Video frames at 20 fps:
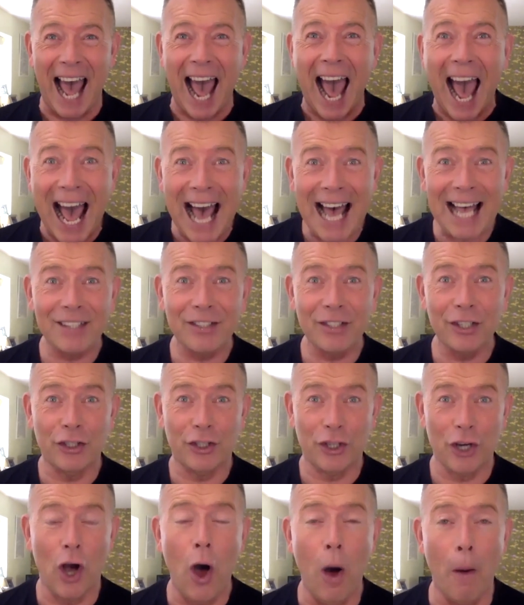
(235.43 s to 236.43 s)
as a
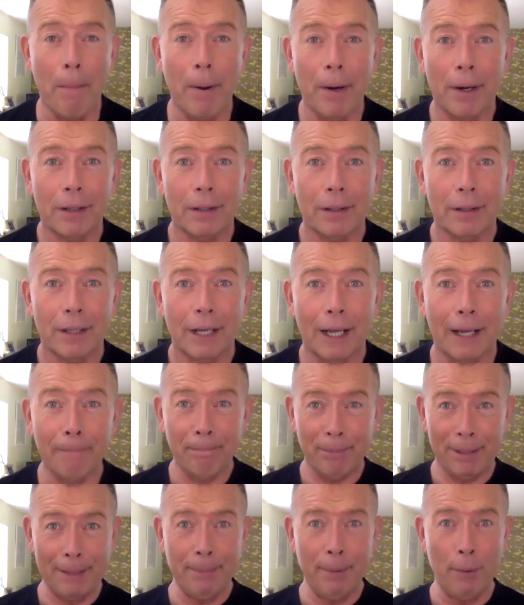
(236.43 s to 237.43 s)
job and
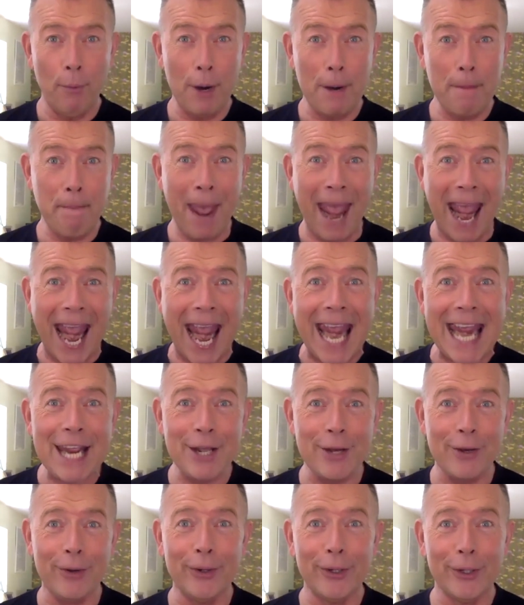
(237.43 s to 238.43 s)
people would pay
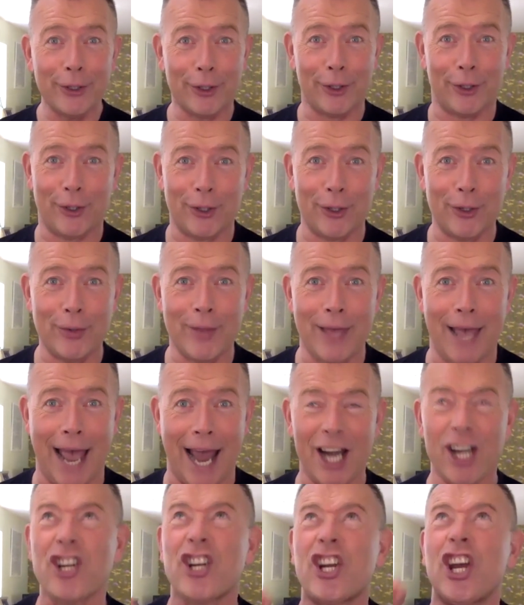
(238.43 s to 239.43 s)
you to do that.
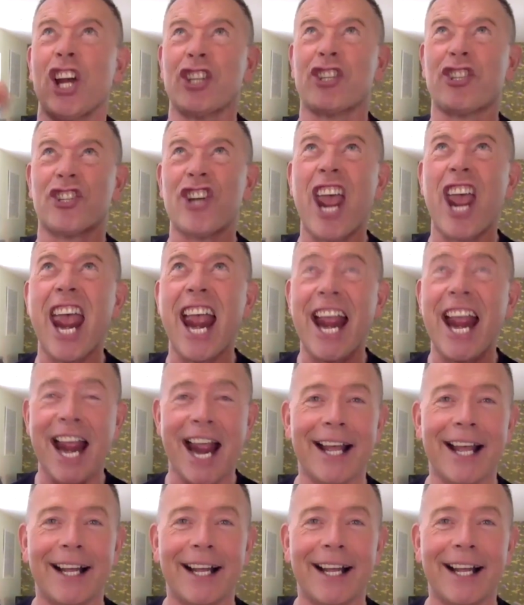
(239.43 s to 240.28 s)
Ka-ching!